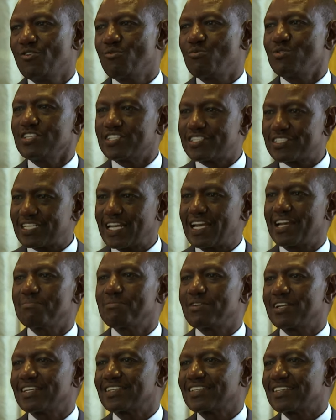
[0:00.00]
We
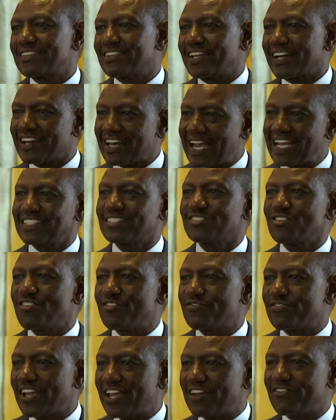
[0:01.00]
celebrate the right
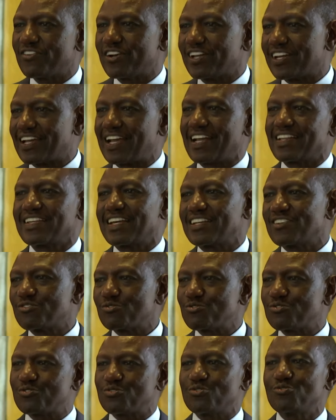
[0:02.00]
of every Kenyan
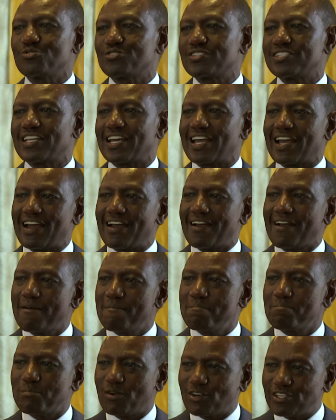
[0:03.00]
to choose their
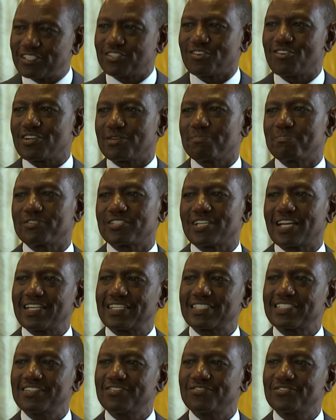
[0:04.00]
political
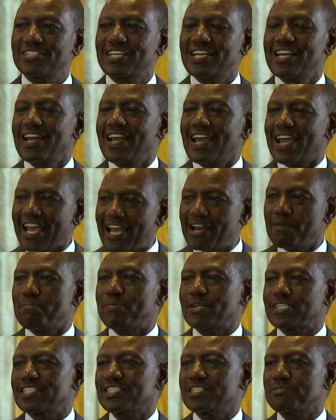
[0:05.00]
representatives and
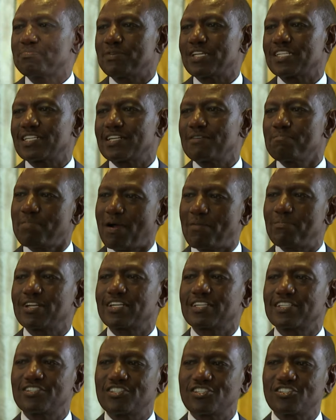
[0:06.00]
participate in
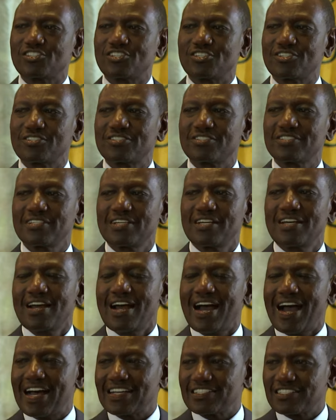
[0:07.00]
public decisions
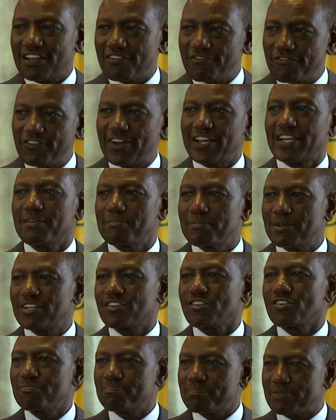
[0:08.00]
as a
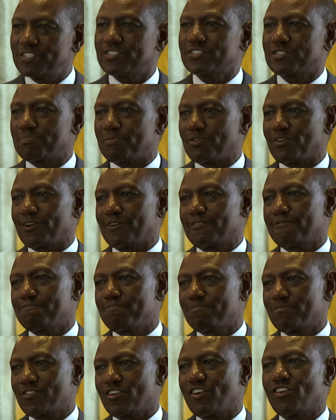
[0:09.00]
fundamental principle
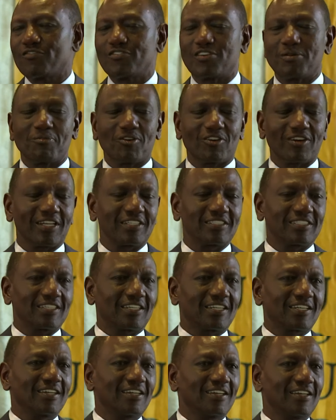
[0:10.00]
of democratic
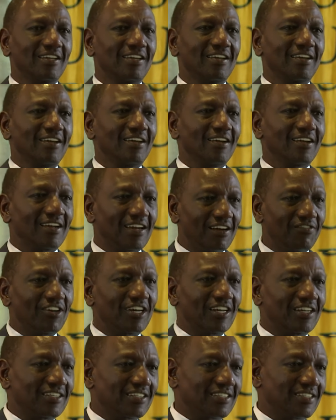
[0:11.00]

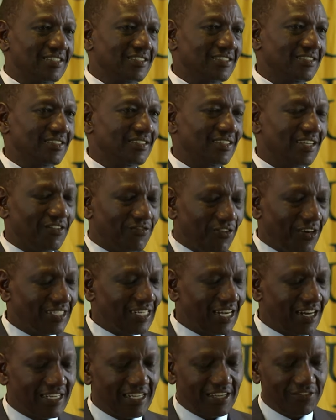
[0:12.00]
governance. In fact,
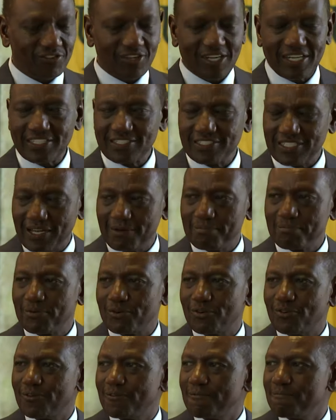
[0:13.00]
I'll give you an example.
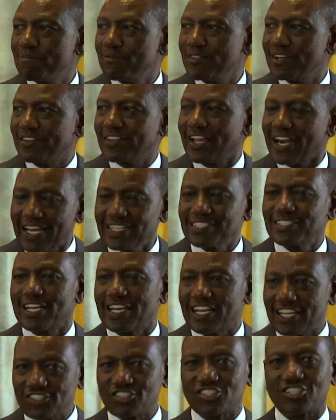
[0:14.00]
In the last
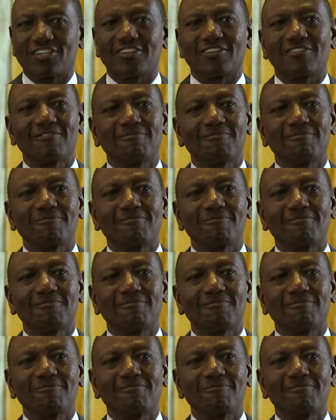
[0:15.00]
election,